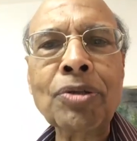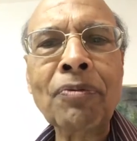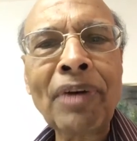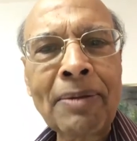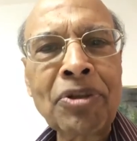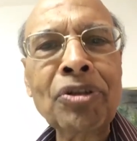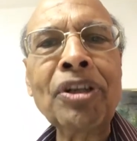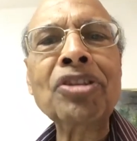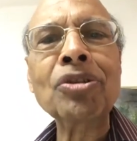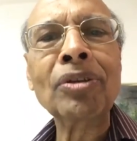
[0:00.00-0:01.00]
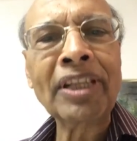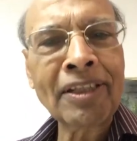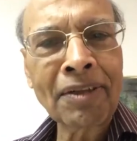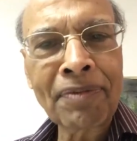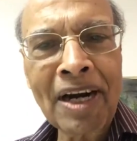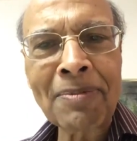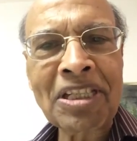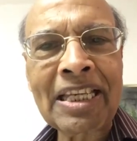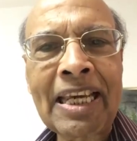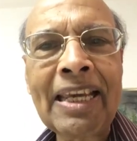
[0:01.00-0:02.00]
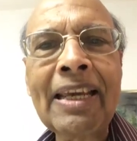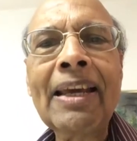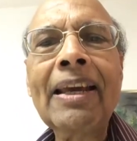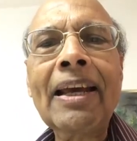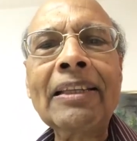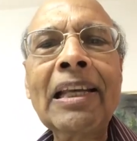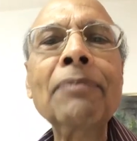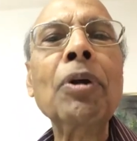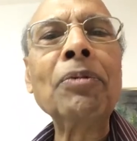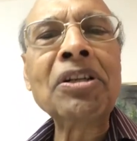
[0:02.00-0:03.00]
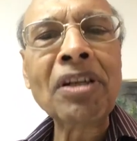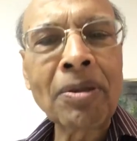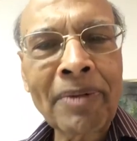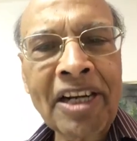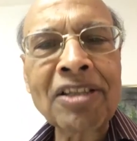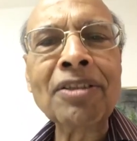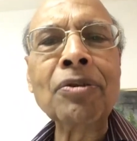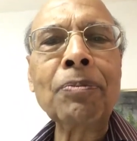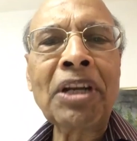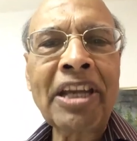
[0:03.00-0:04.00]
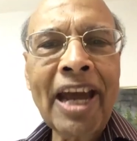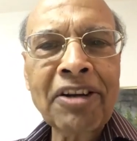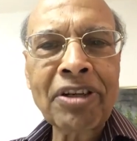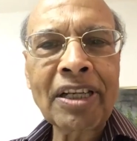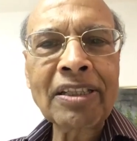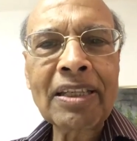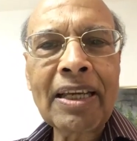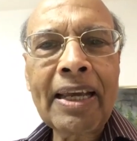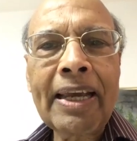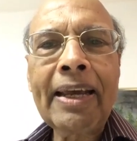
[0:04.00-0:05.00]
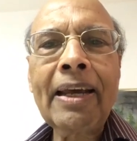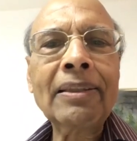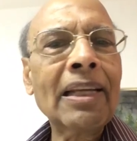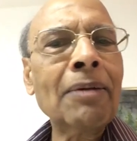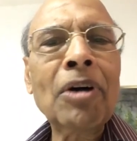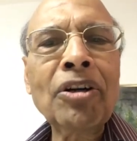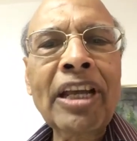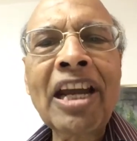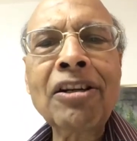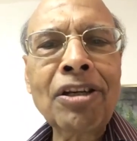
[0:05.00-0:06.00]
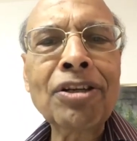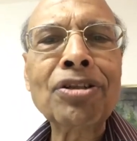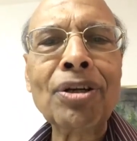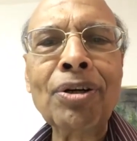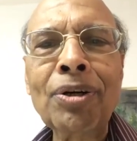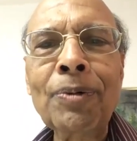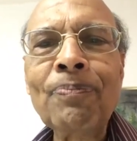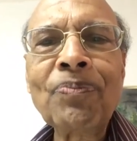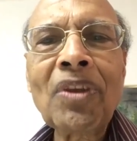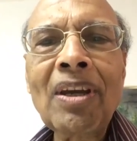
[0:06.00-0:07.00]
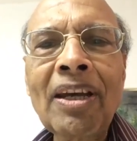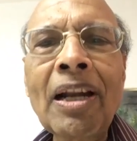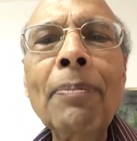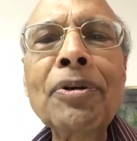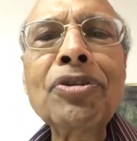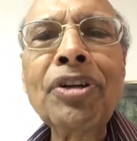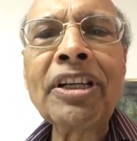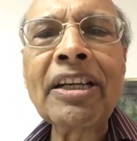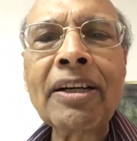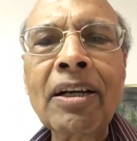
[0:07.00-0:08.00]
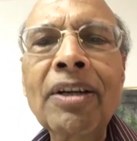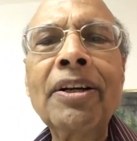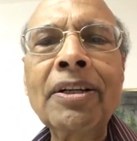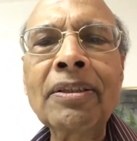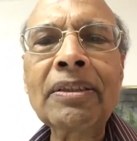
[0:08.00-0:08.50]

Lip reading: pharmaceutics to clinical pharmacy, and then from internal medicine to pediatrics. And then about 8 years ago, an opportunity occurred